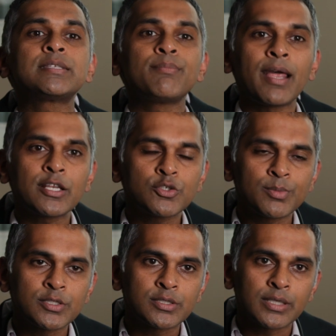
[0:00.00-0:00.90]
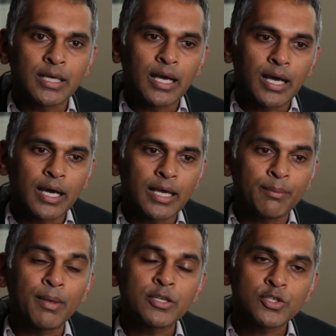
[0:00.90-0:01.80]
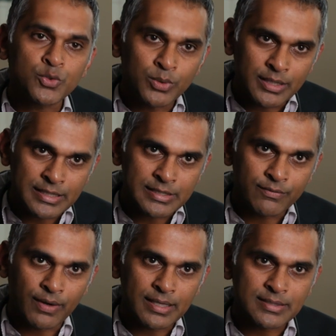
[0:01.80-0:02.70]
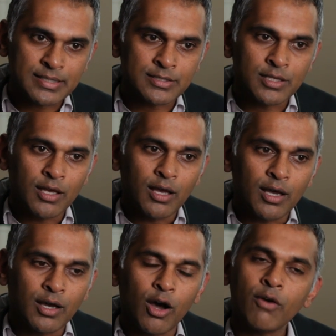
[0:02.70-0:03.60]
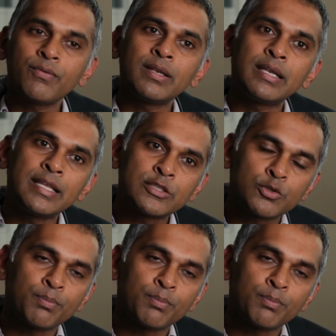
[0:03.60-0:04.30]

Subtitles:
in management in patients with these devices often leads to